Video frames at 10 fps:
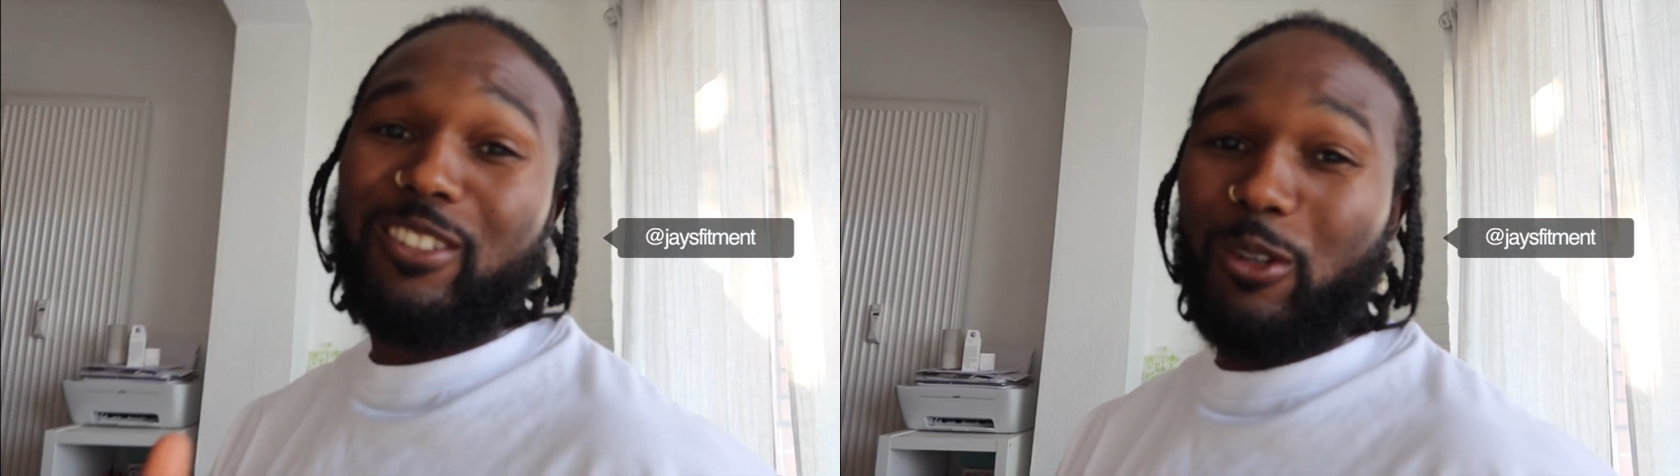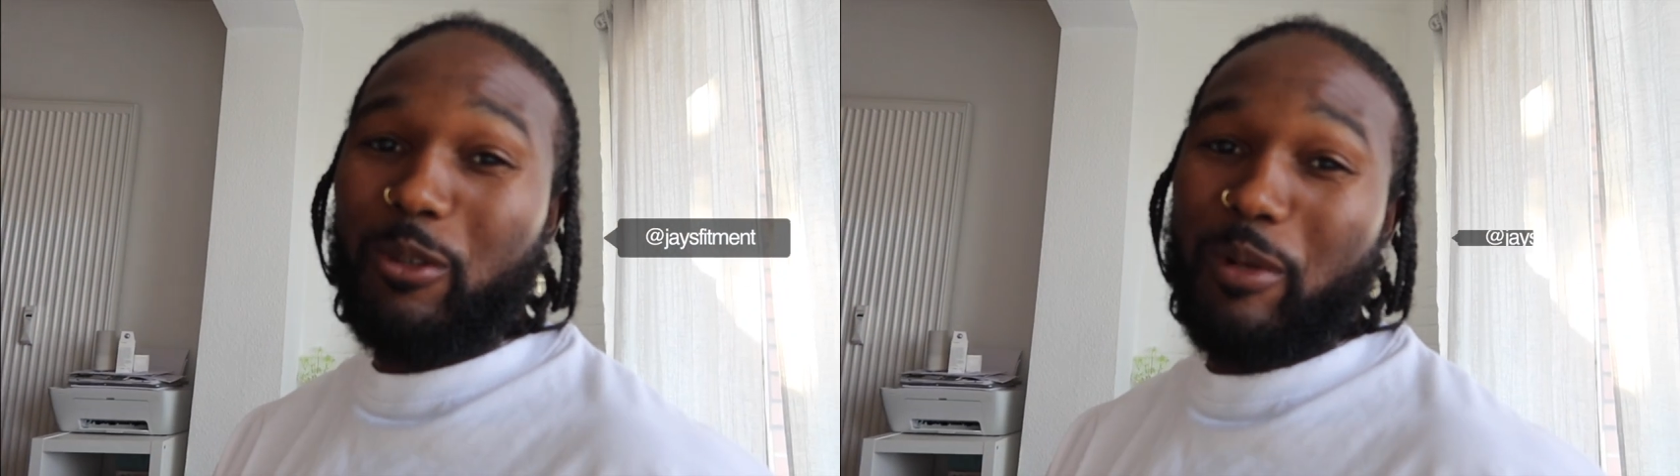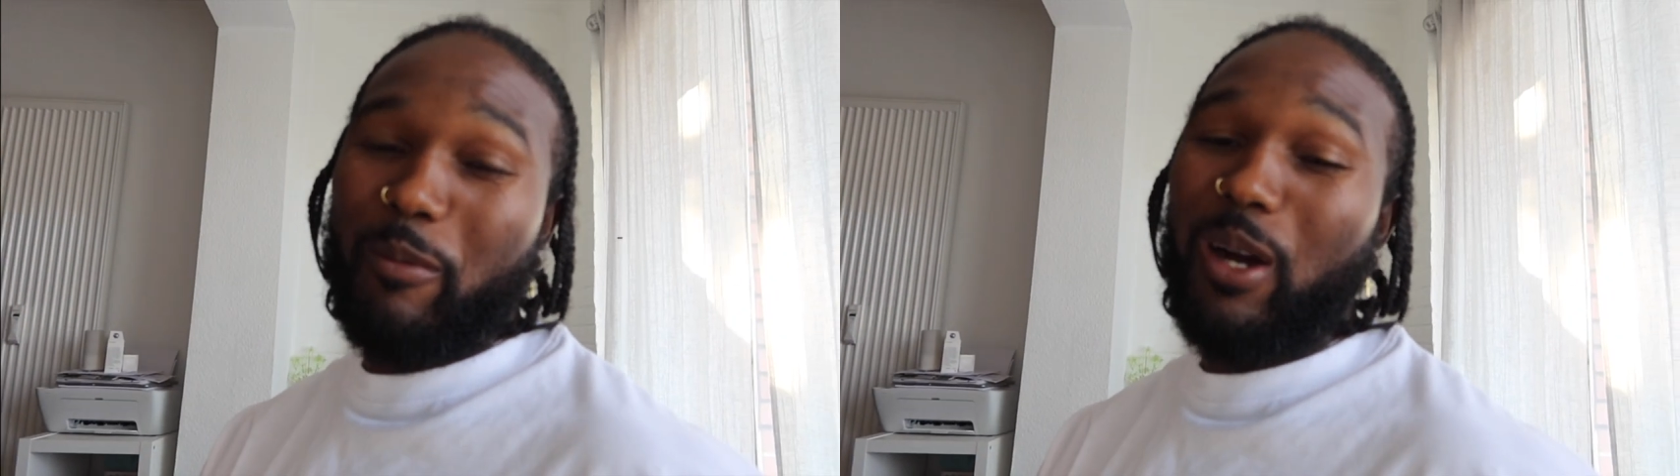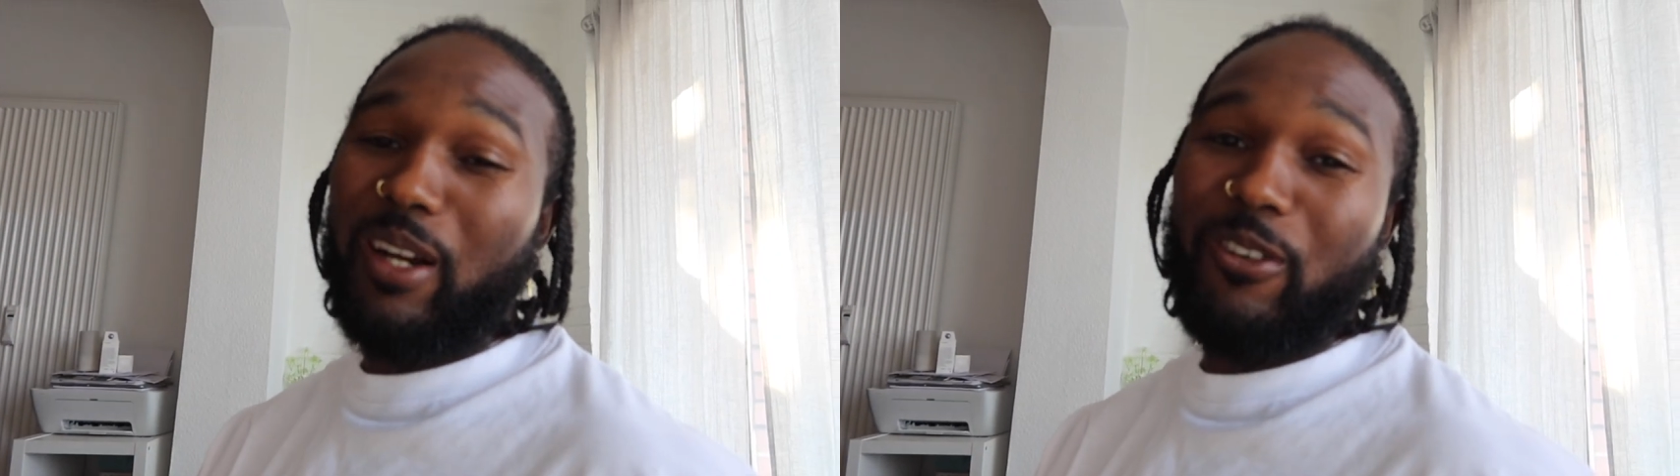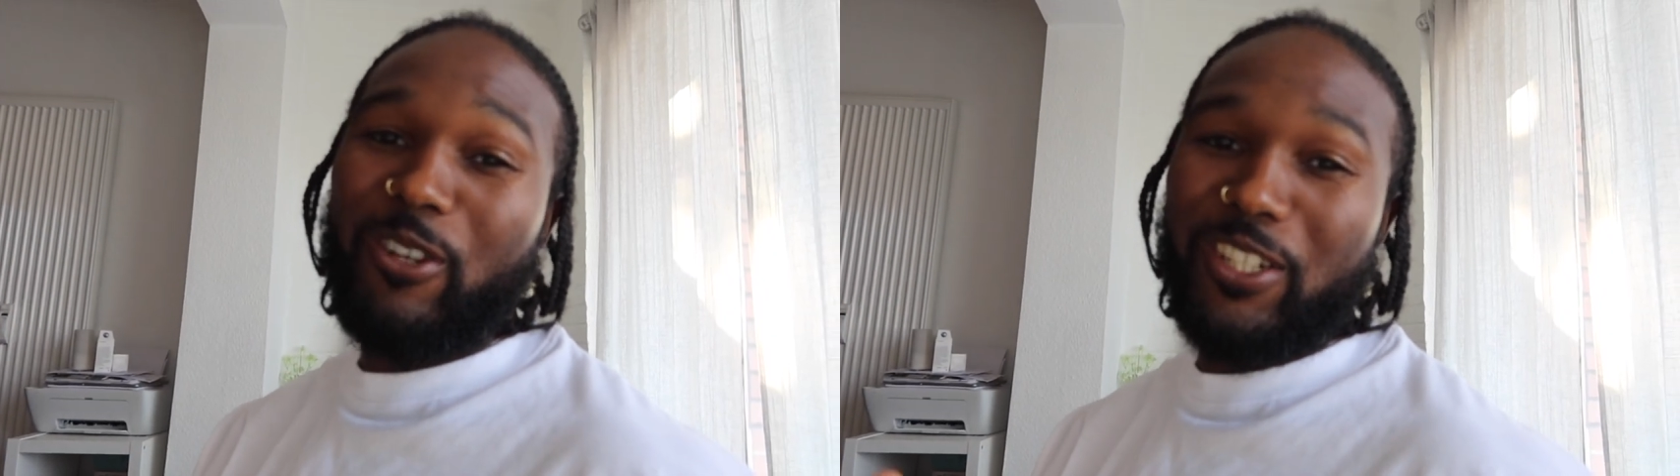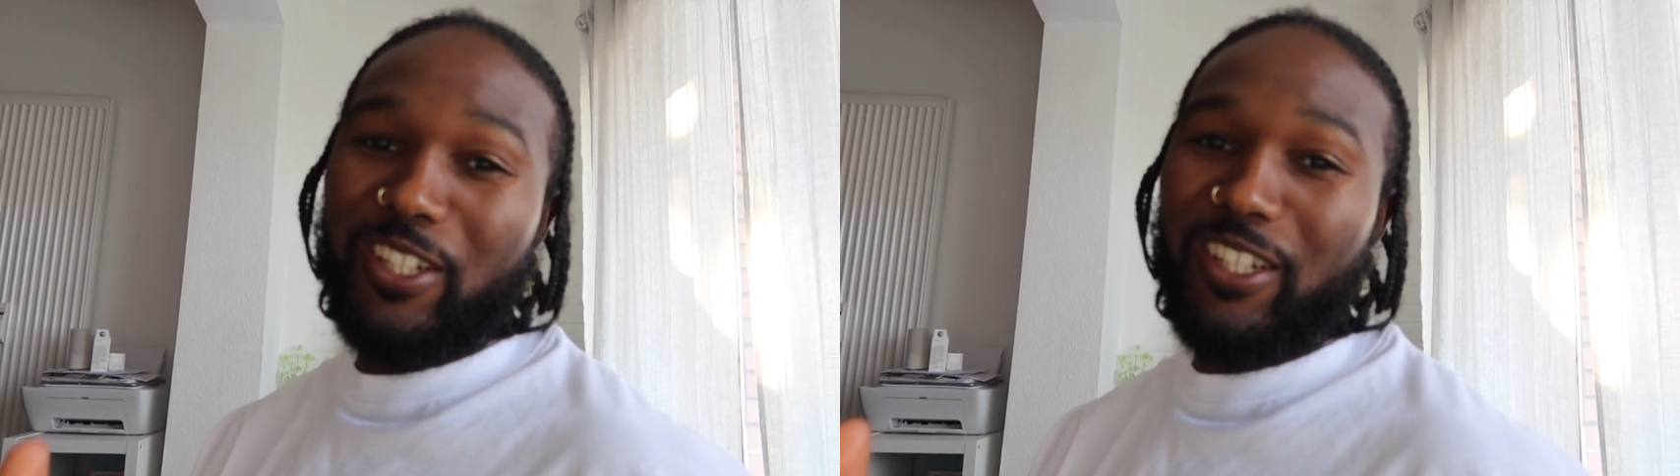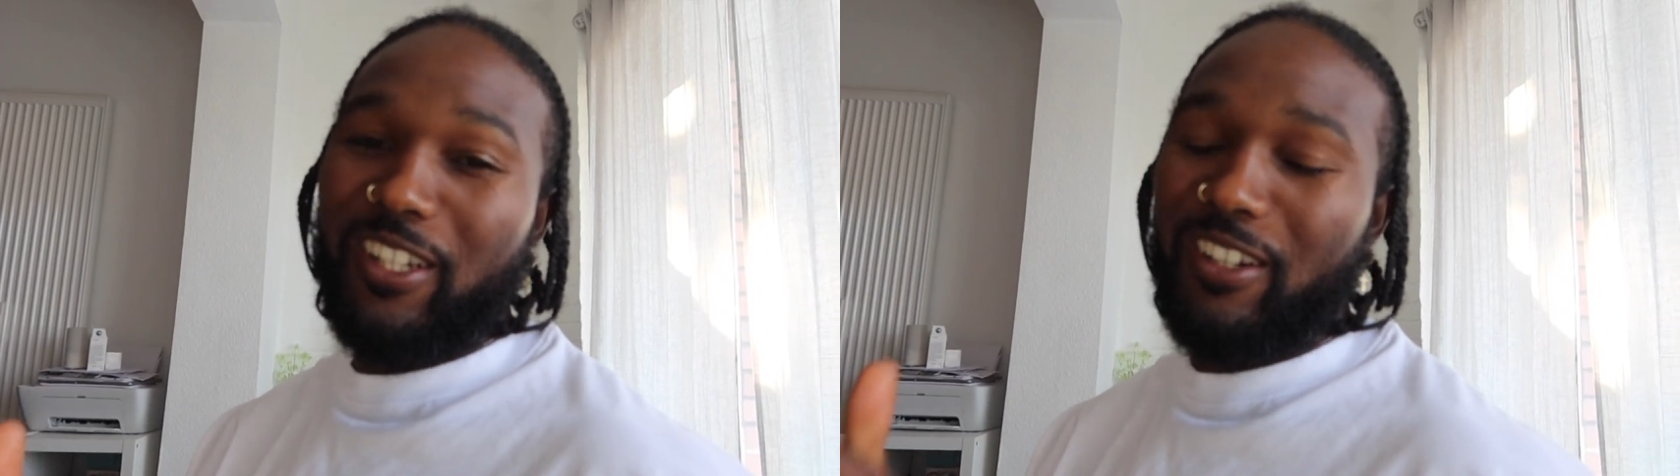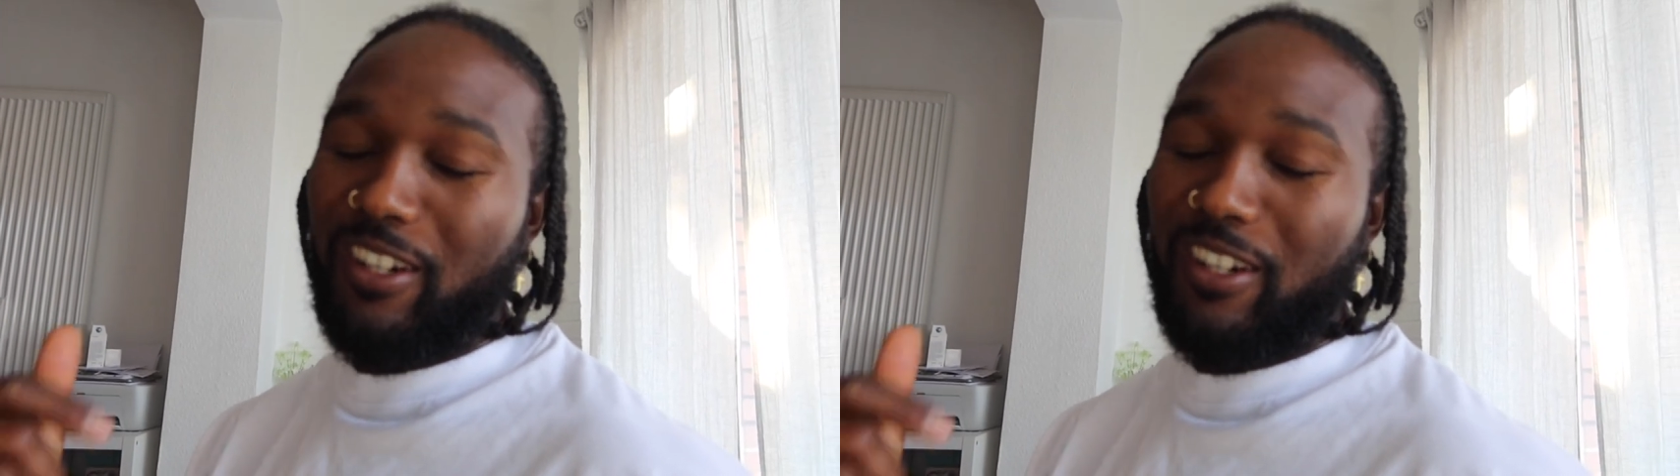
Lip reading: told me about it, Richie.